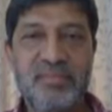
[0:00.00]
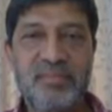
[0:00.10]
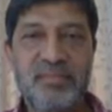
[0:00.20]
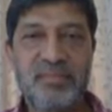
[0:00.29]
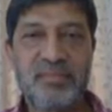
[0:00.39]

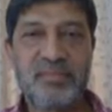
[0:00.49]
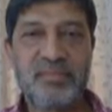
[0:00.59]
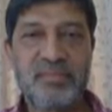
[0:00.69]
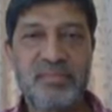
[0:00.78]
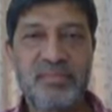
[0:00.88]

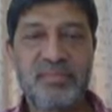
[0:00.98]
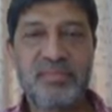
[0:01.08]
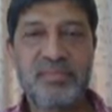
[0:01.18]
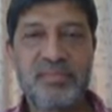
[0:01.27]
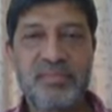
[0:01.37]

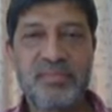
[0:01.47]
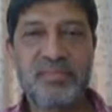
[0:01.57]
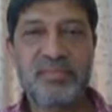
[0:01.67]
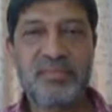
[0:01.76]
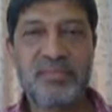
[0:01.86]

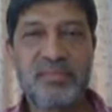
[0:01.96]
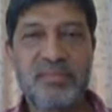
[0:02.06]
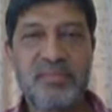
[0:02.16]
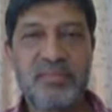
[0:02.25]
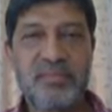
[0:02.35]

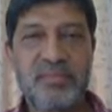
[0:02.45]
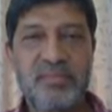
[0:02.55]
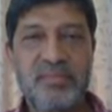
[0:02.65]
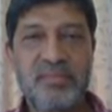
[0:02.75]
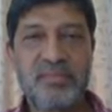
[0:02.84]

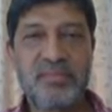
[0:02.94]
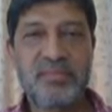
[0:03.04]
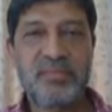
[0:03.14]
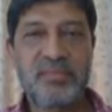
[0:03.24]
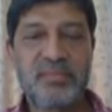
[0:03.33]

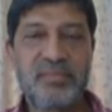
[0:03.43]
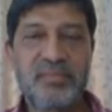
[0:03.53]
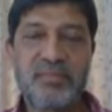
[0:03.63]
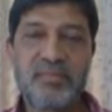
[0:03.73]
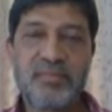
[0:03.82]

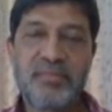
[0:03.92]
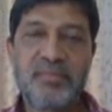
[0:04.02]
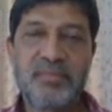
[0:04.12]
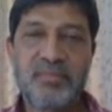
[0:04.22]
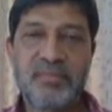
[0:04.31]

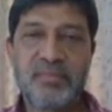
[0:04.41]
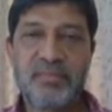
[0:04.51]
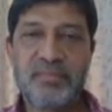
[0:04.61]
(silent)